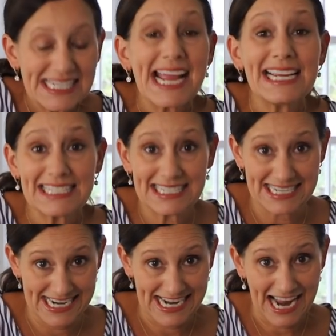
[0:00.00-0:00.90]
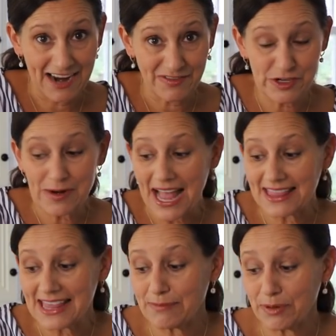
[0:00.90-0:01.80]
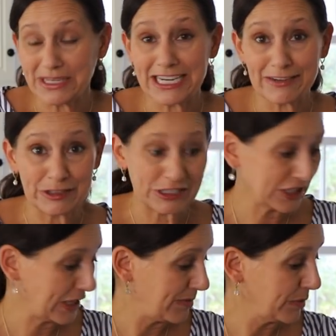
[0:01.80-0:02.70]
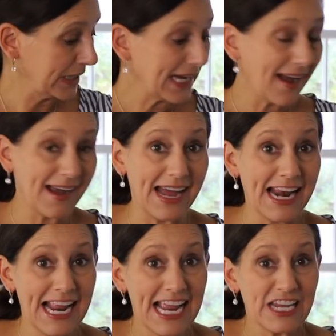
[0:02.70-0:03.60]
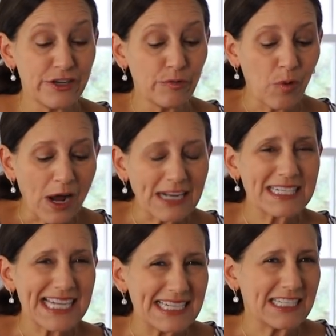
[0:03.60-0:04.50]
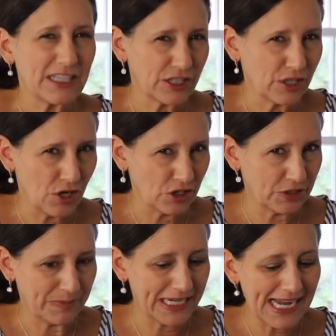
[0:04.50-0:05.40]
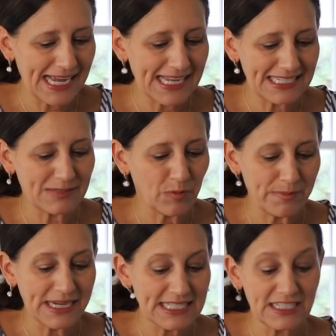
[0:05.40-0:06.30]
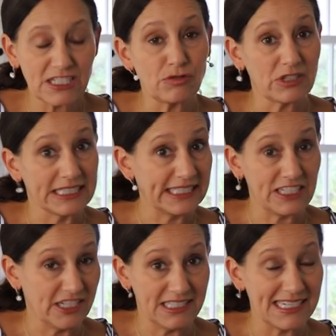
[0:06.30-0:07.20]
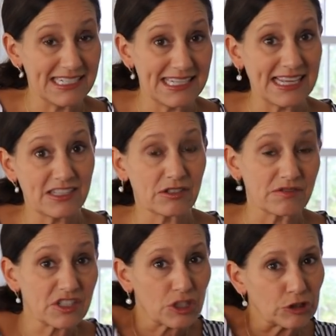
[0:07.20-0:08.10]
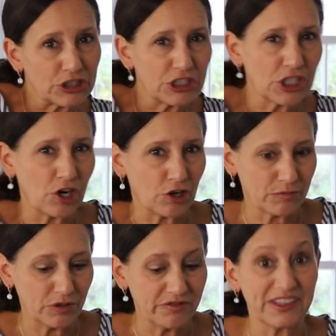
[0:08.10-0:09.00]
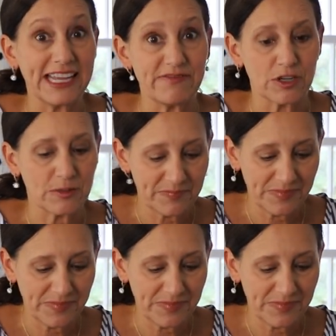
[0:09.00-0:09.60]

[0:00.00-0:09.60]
Taste it after you add that, but be careful because it's gonna be really hot. You wanna taste the salt because what makes this so delicious is that sort of salted caramel flavor